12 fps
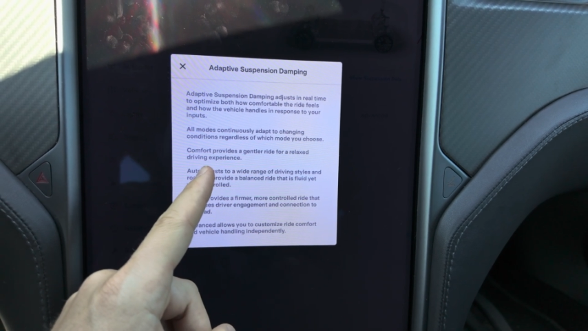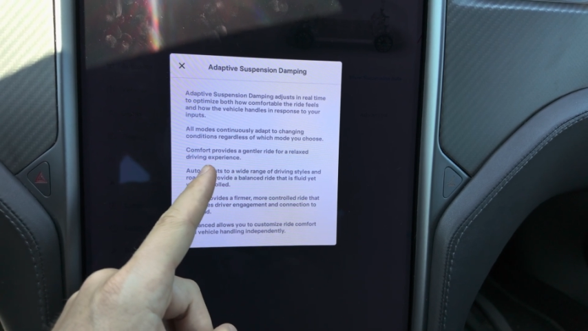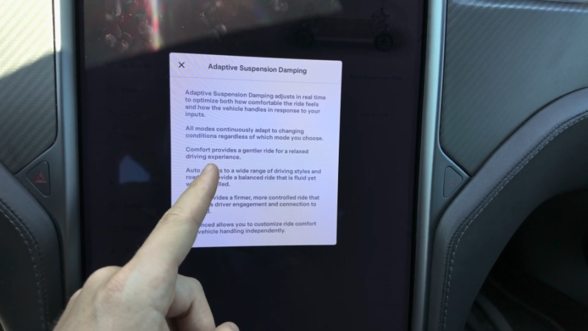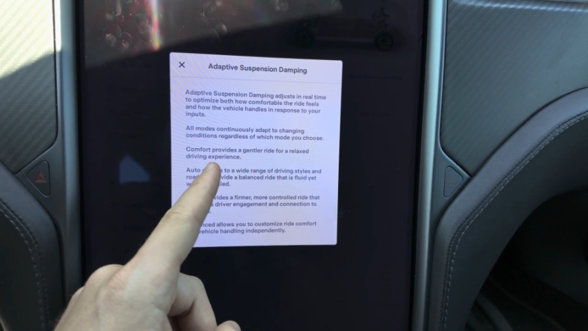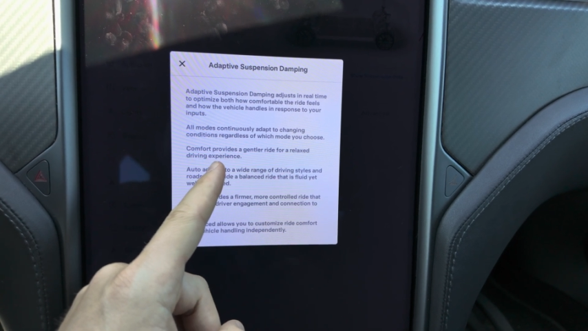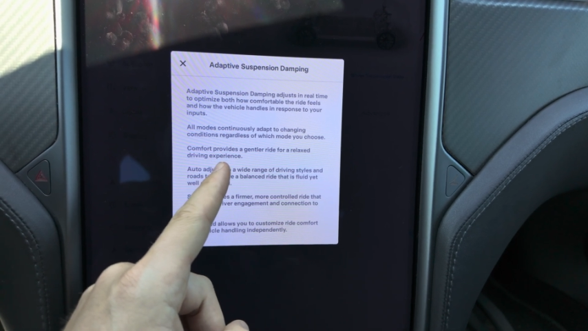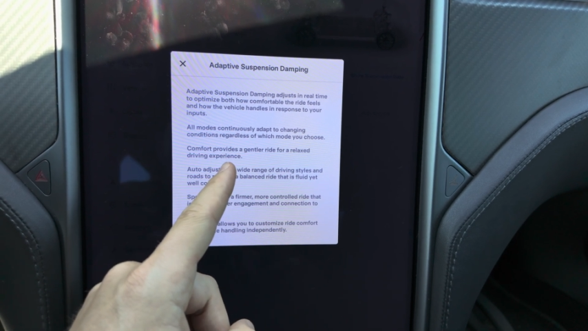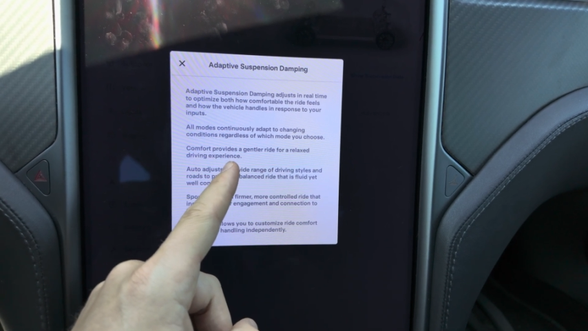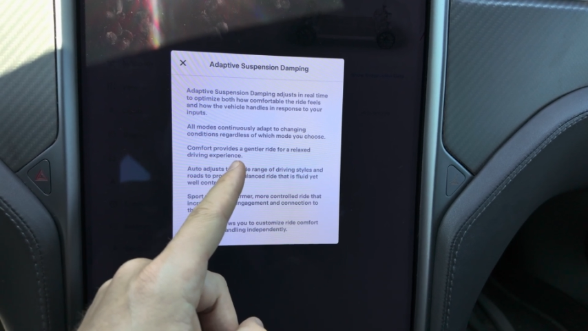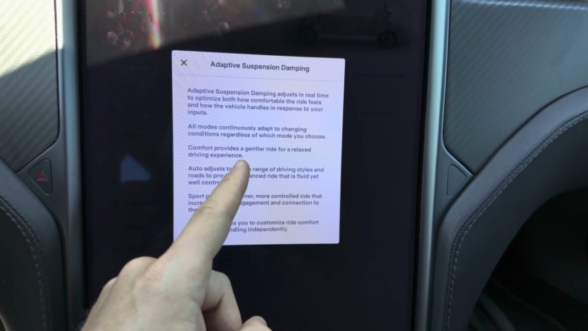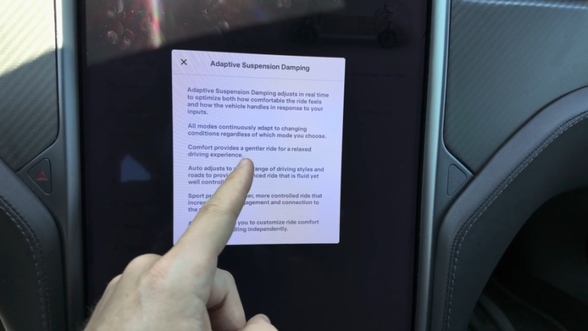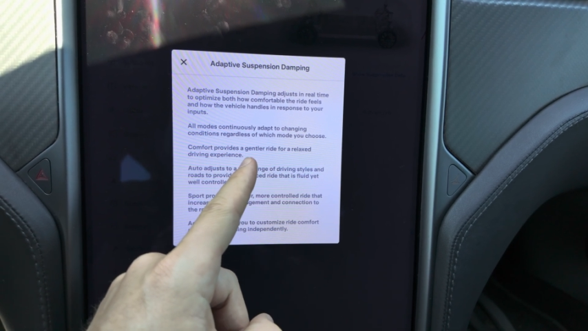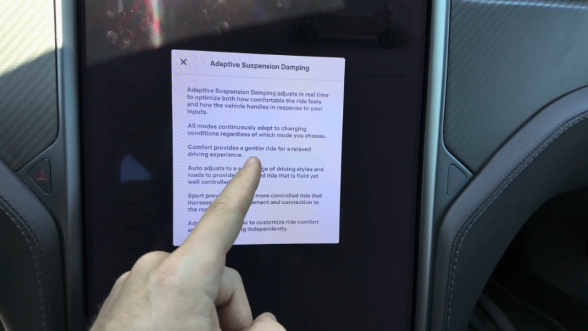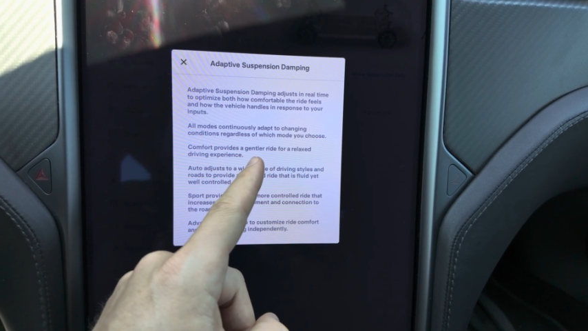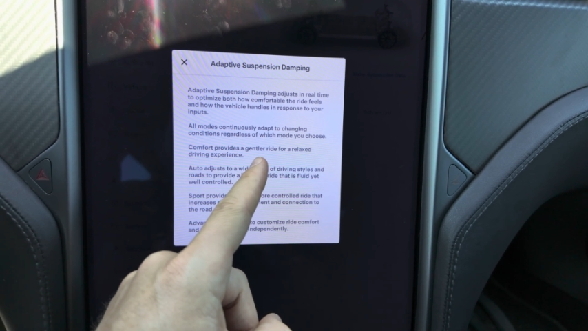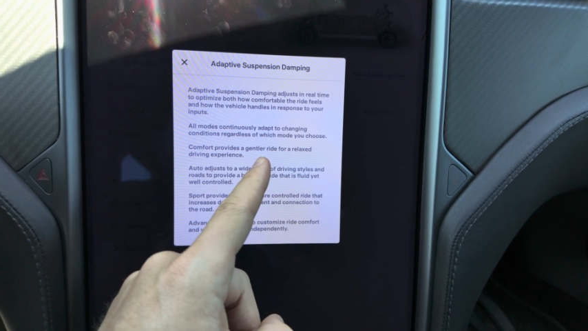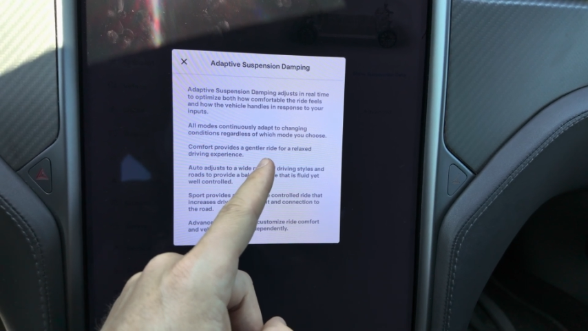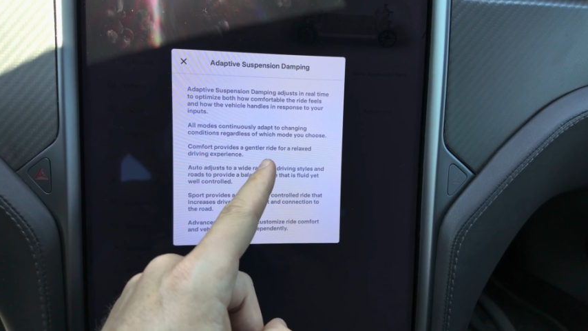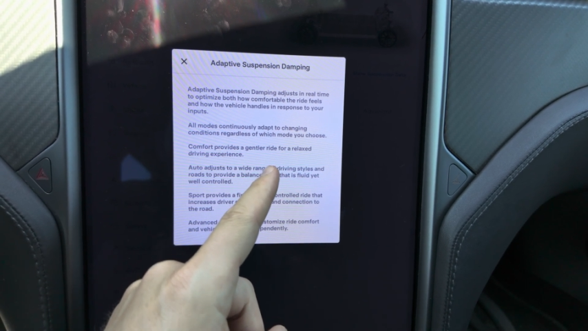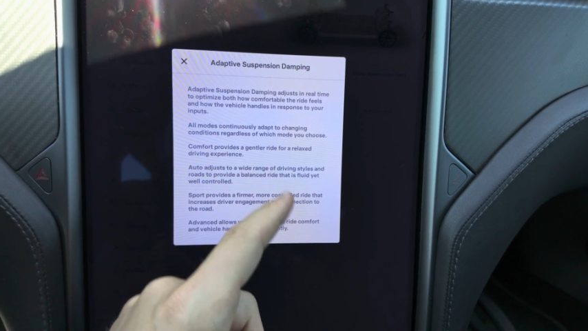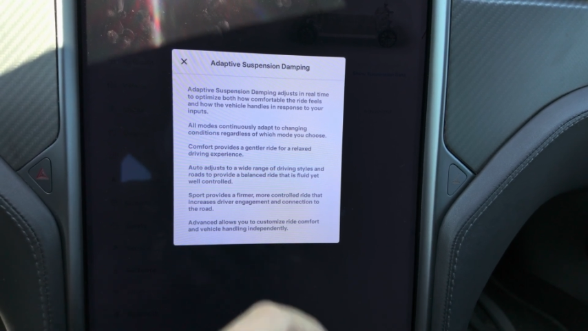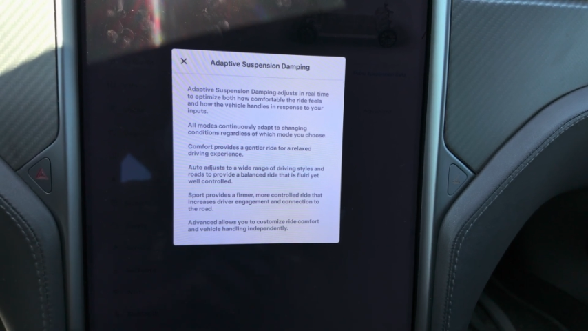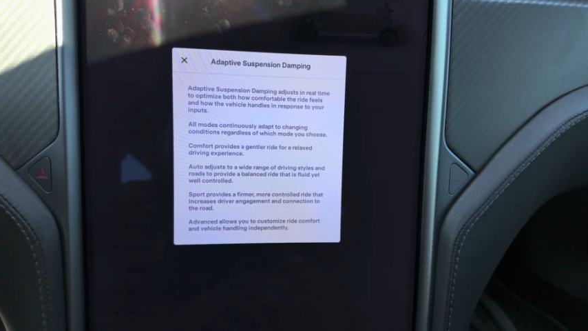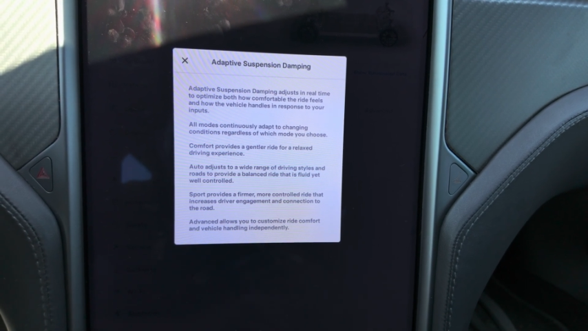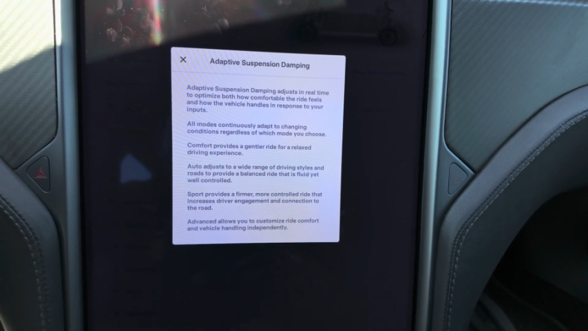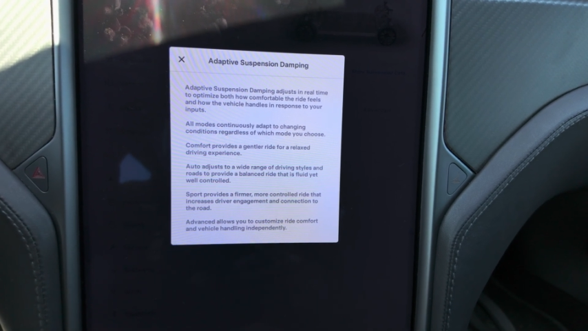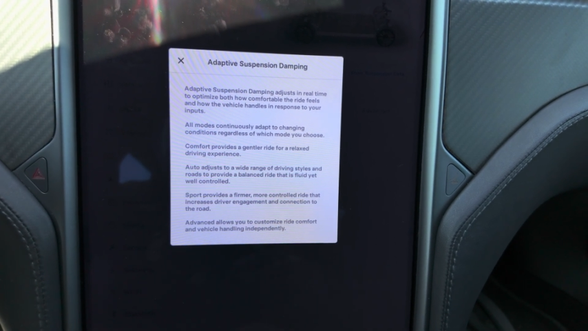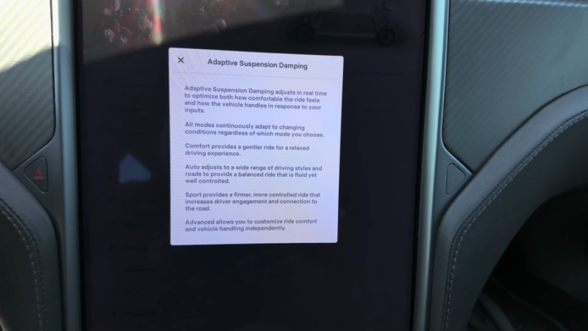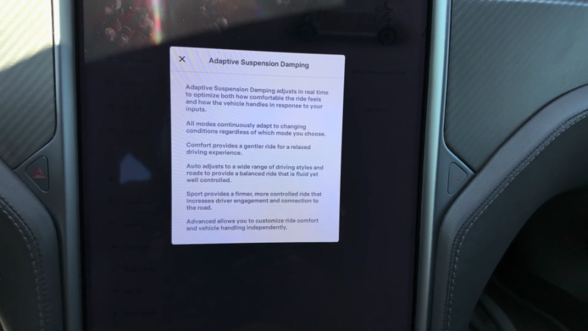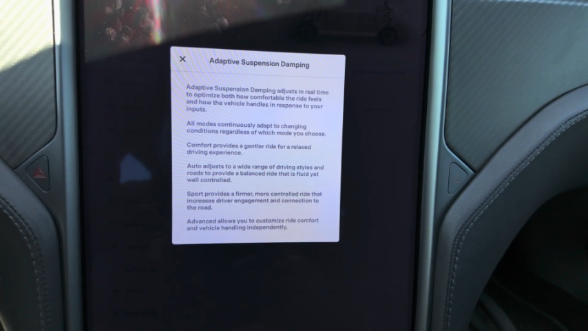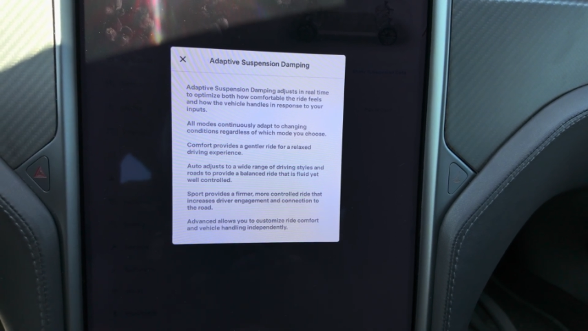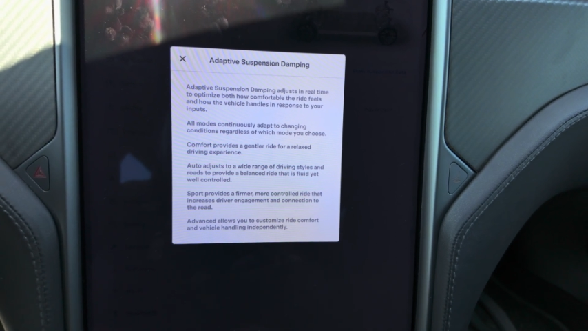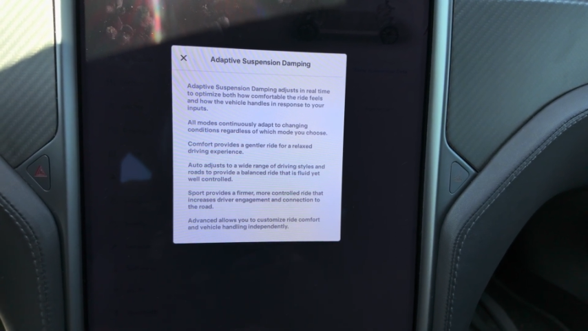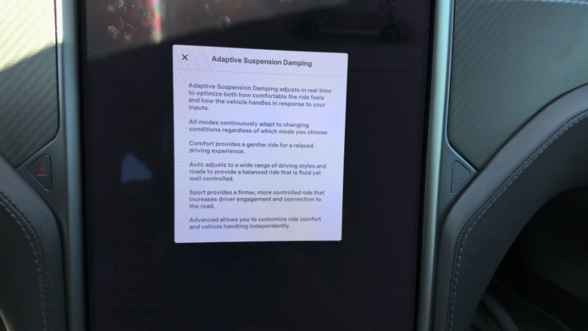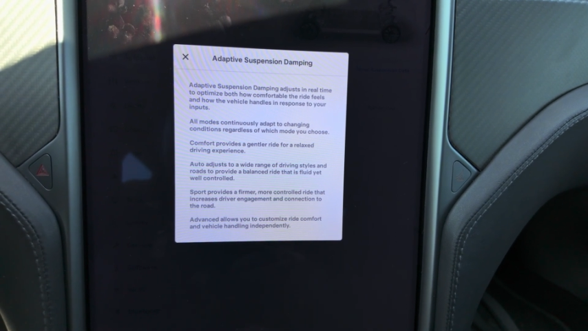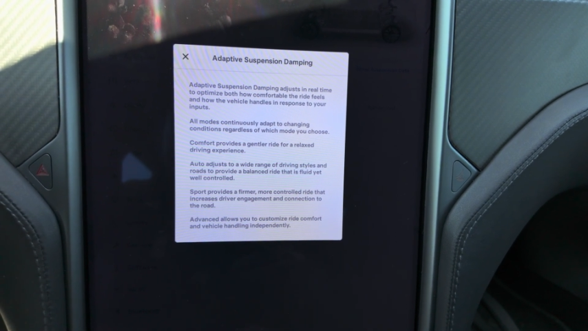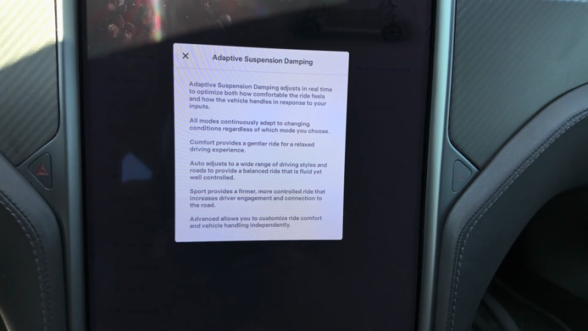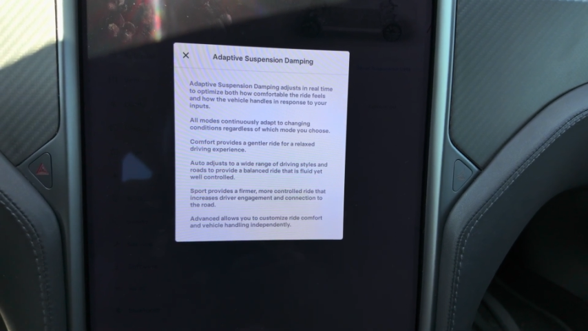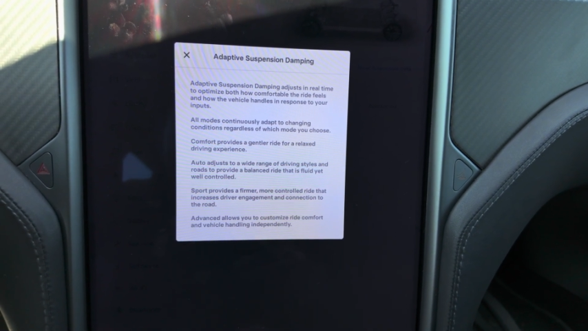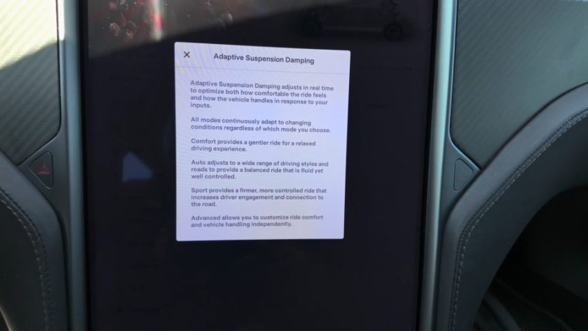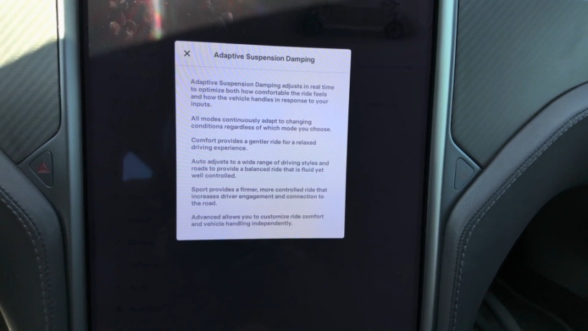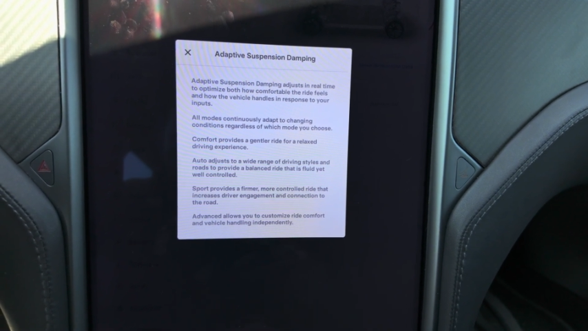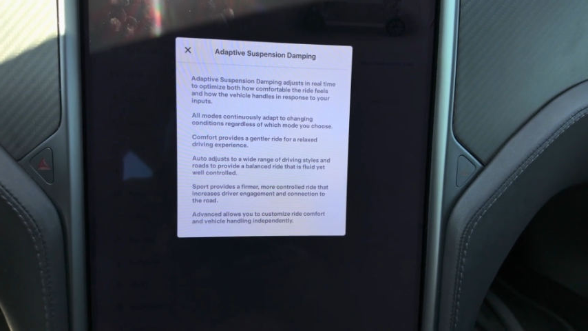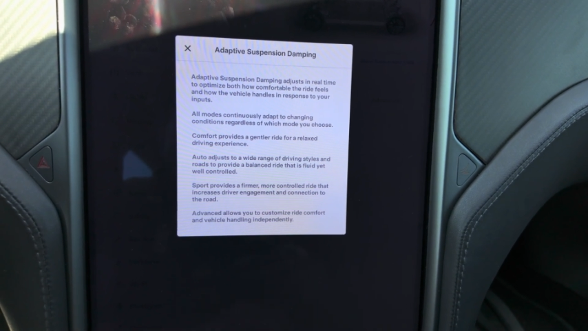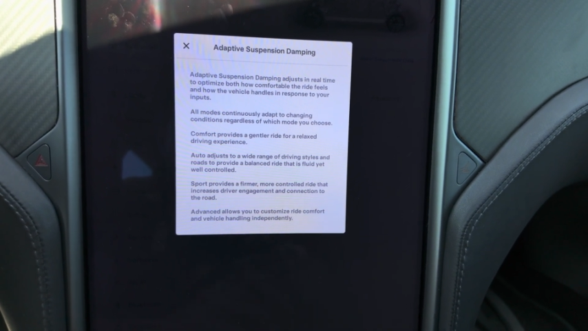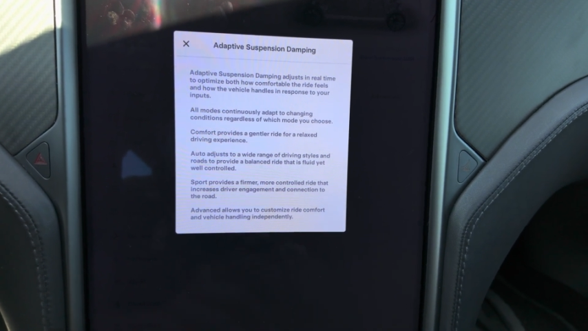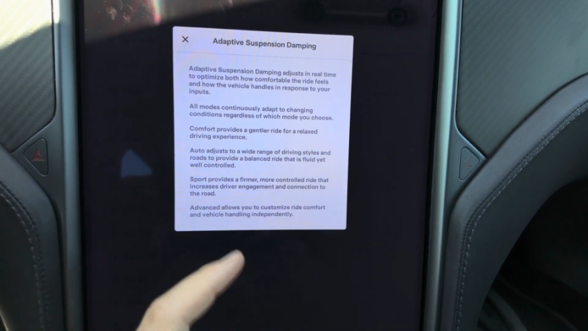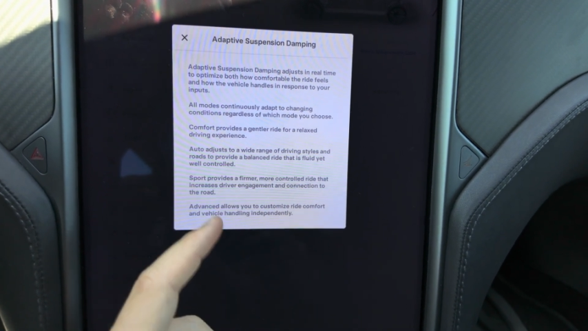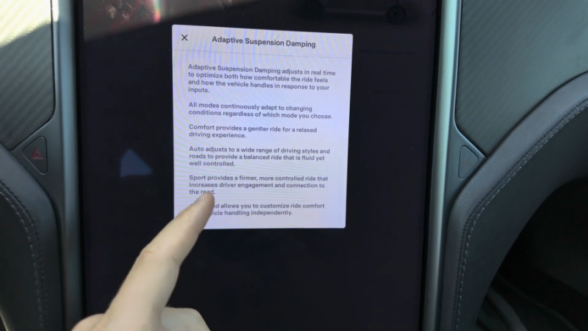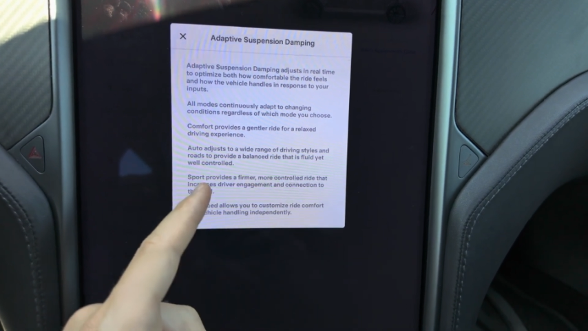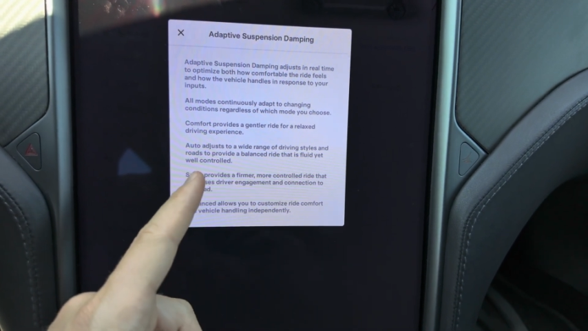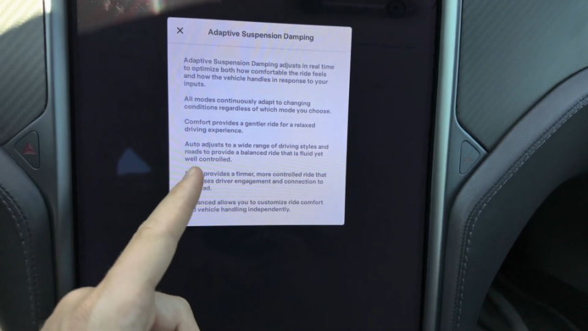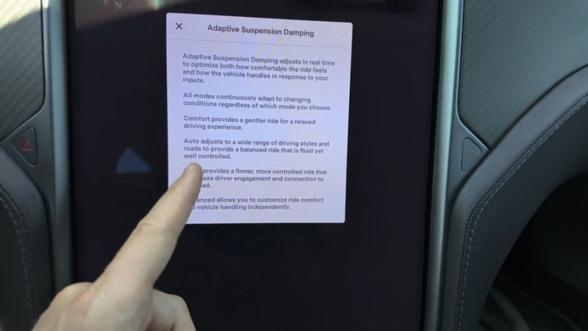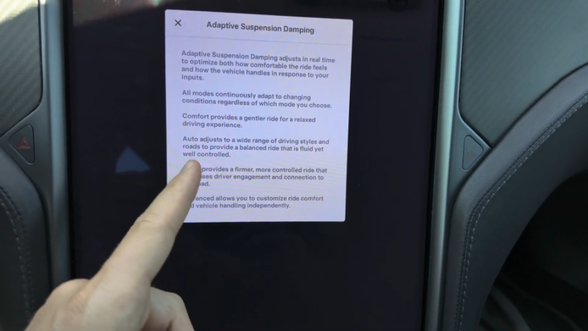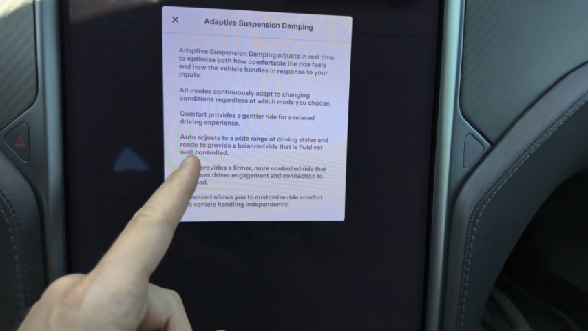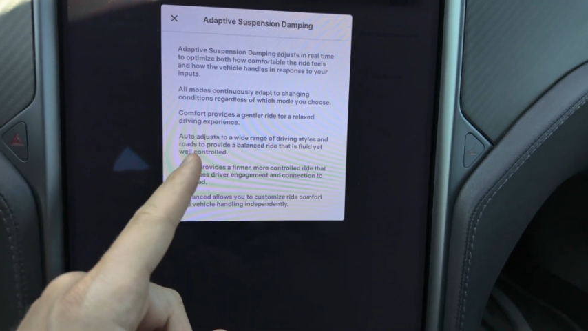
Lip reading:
(no speaker visible)